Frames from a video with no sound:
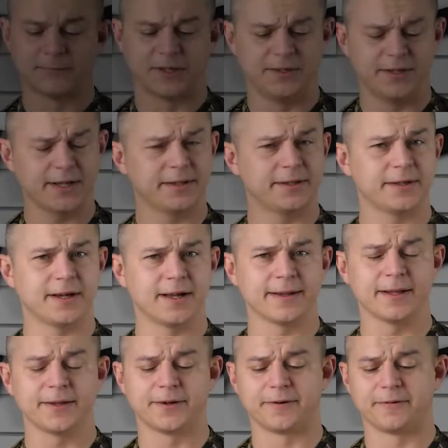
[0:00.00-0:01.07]
Yet
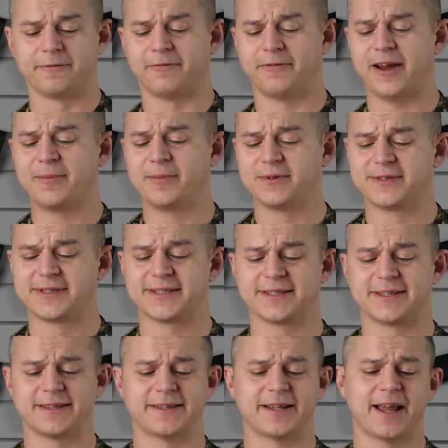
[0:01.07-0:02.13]
another famous
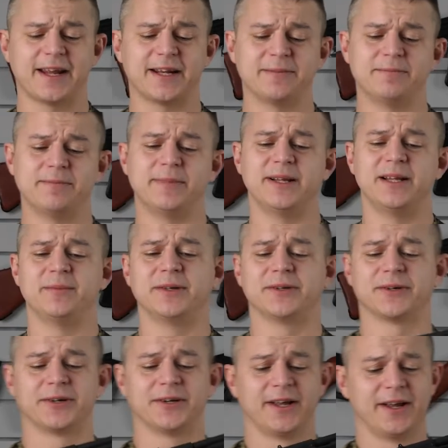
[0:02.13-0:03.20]

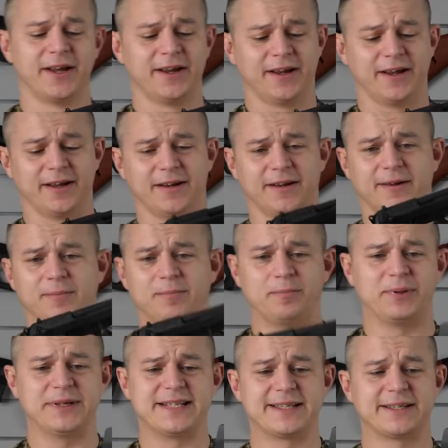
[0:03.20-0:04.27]
9mm
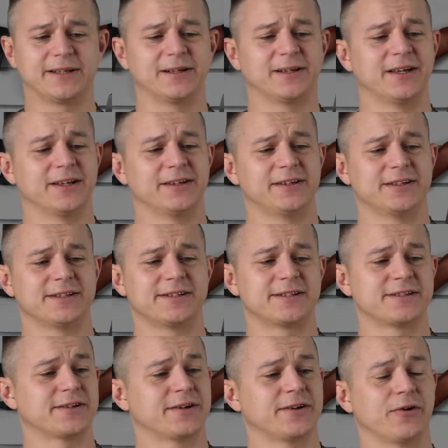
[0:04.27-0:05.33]
pistol,
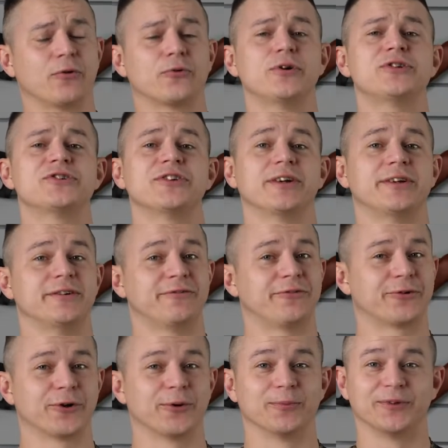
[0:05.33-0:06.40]
this originally
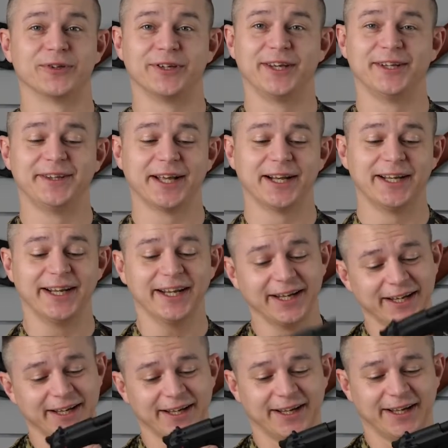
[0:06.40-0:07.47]
from the Italy.
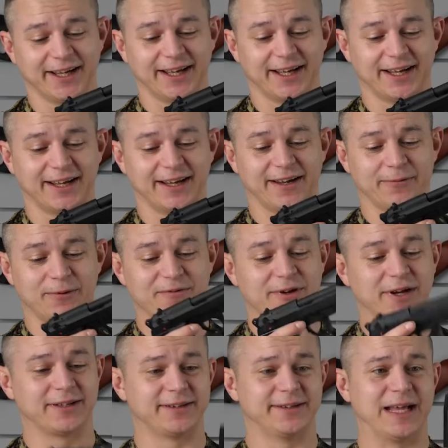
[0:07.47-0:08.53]
We've
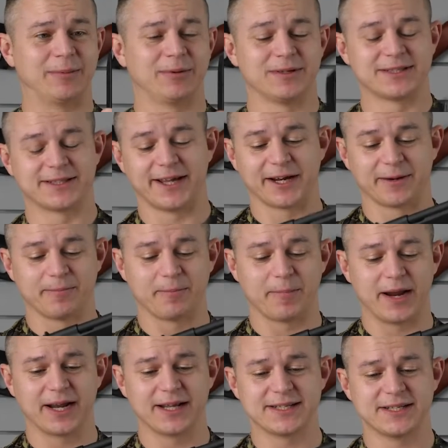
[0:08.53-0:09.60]
got double stack
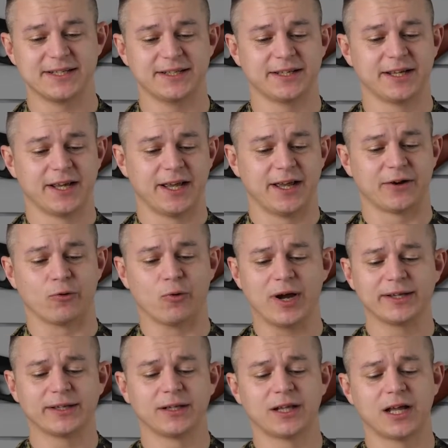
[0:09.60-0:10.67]
magazine,
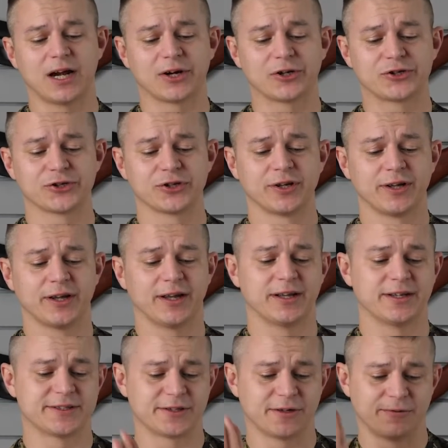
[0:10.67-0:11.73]
quite large,
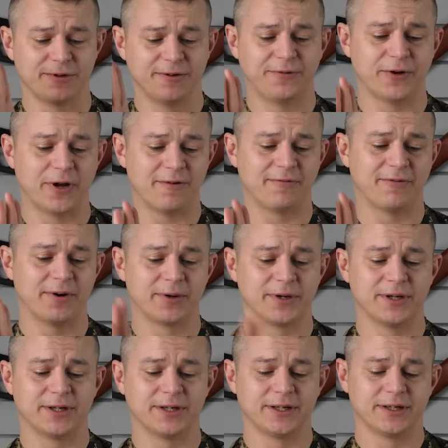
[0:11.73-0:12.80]
so if you have
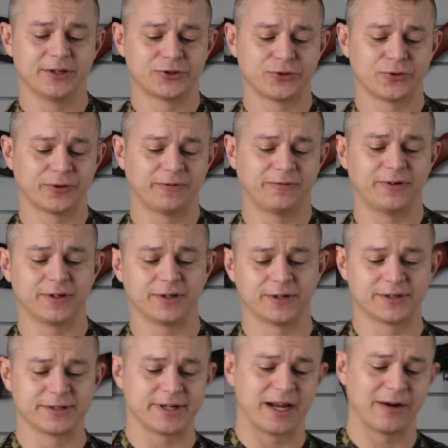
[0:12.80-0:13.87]
very short
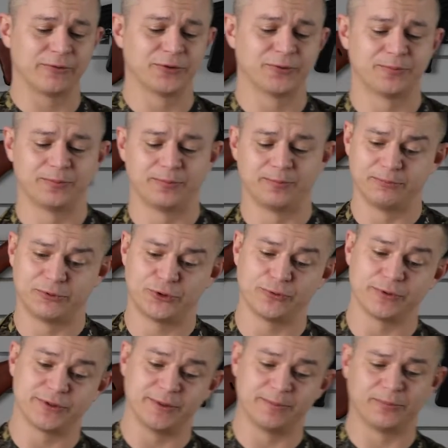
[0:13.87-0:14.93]
fingers I would
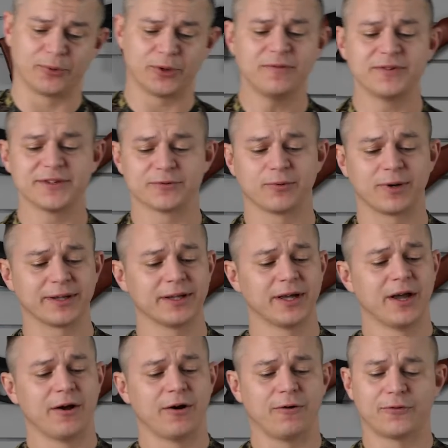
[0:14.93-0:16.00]
choose the previous one.
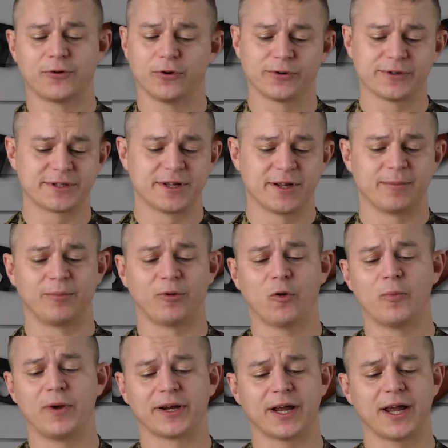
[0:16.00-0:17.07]
Of course,
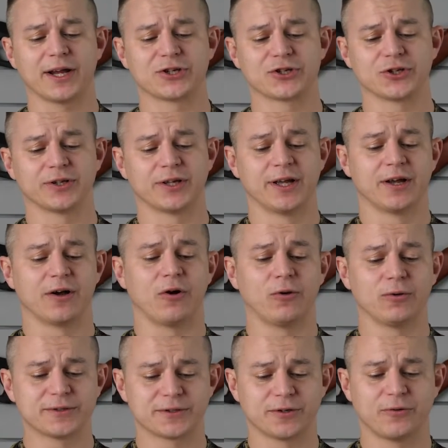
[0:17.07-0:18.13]
blowback action
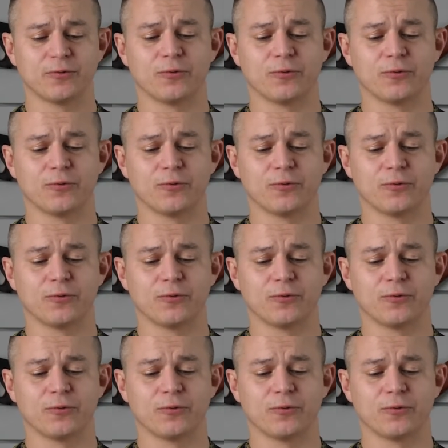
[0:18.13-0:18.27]
also